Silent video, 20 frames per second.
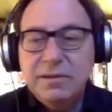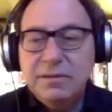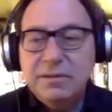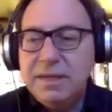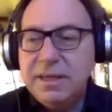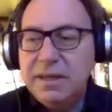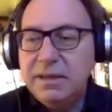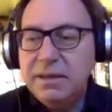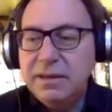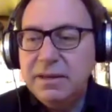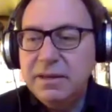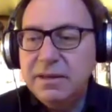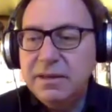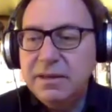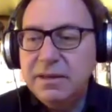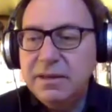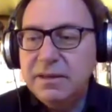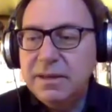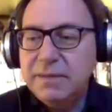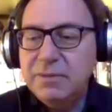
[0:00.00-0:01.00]
to me,
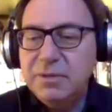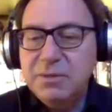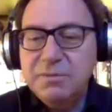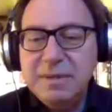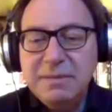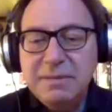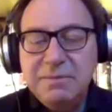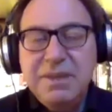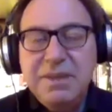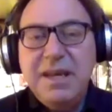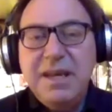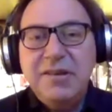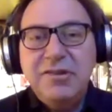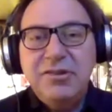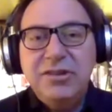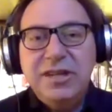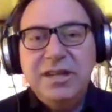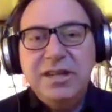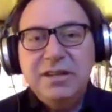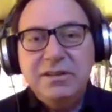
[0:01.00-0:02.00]
I'm doing my
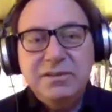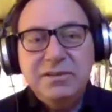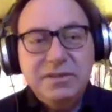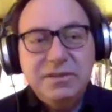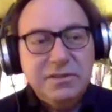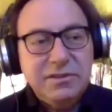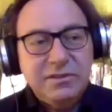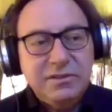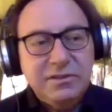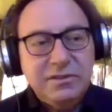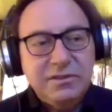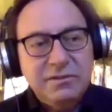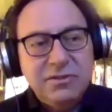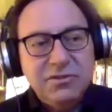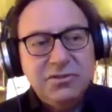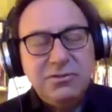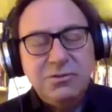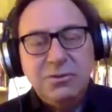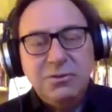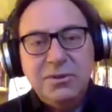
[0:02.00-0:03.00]
PhD on this
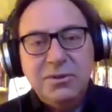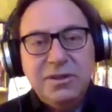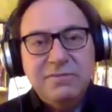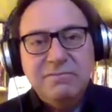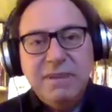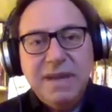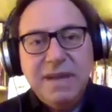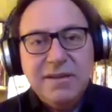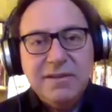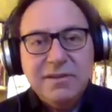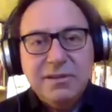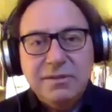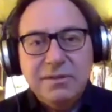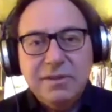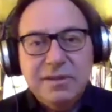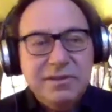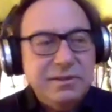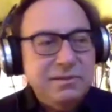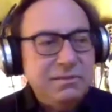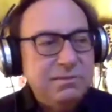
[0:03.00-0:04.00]
story of
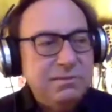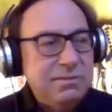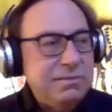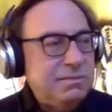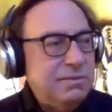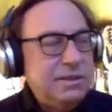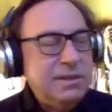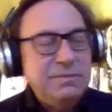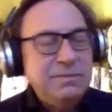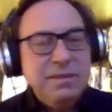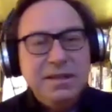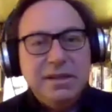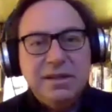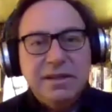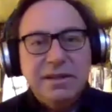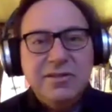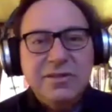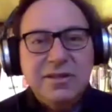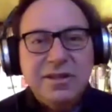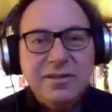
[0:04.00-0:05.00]
Maslow. I said, what do you
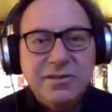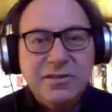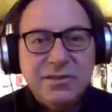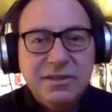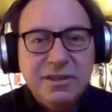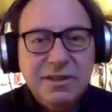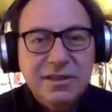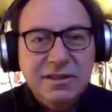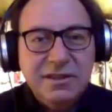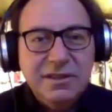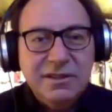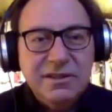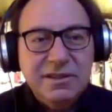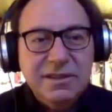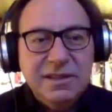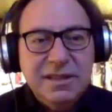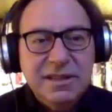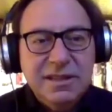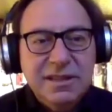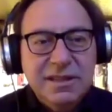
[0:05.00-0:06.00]
mean? He says,
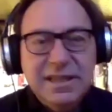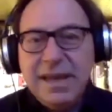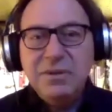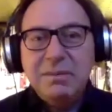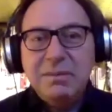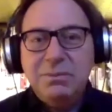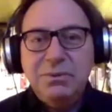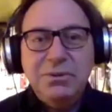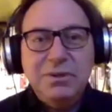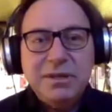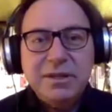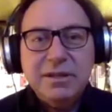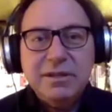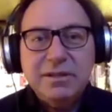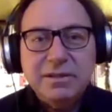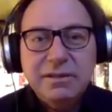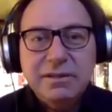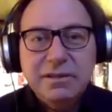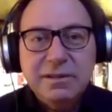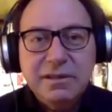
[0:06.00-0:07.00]
he came to
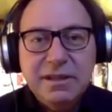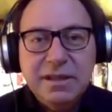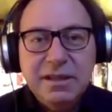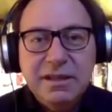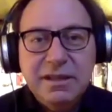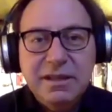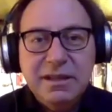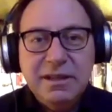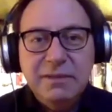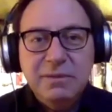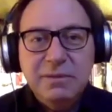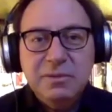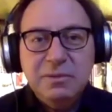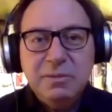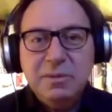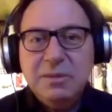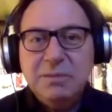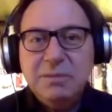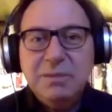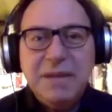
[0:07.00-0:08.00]
Alberta. He was
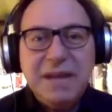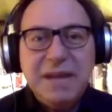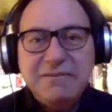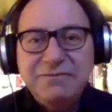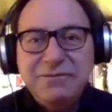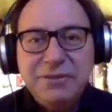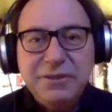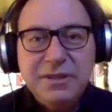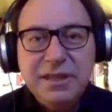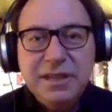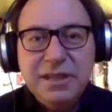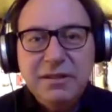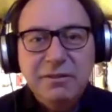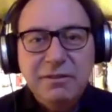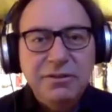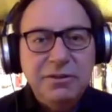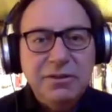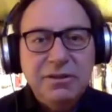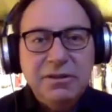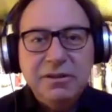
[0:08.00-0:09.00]
with the Blackfoot. He
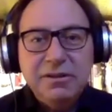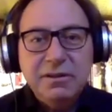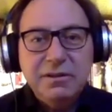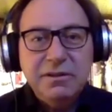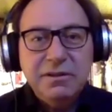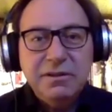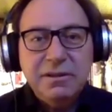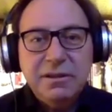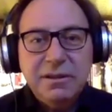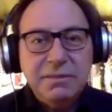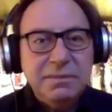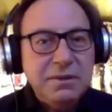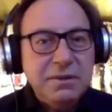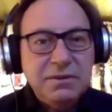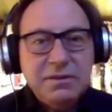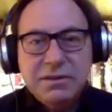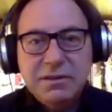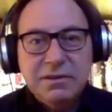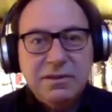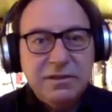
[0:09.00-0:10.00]
learned
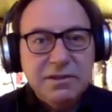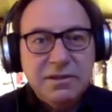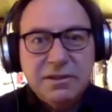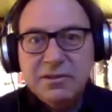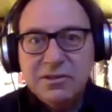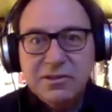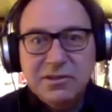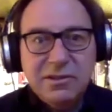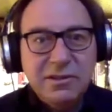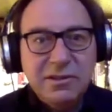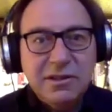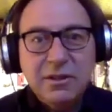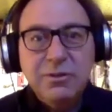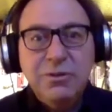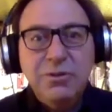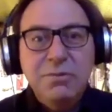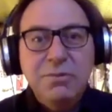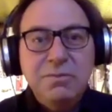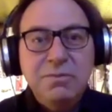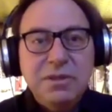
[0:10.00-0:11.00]
about the
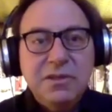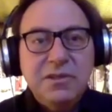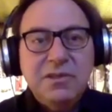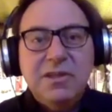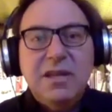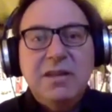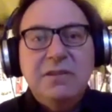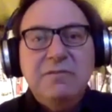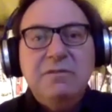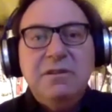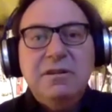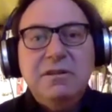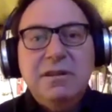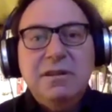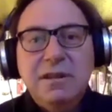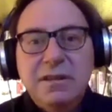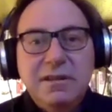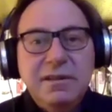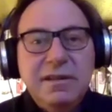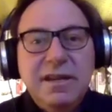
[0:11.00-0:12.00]
hoop, the sacred,
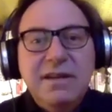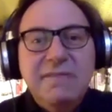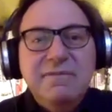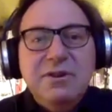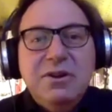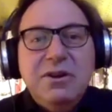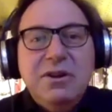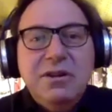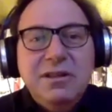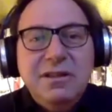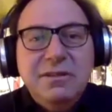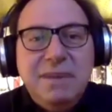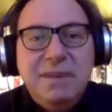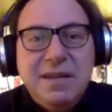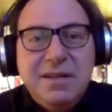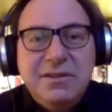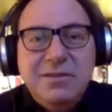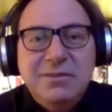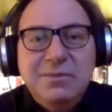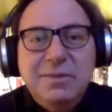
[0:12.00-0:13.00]
they didn't even call it the
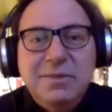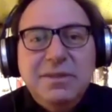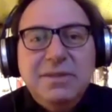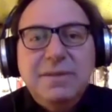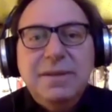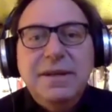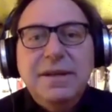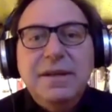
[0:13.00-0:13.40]
medicine wheel.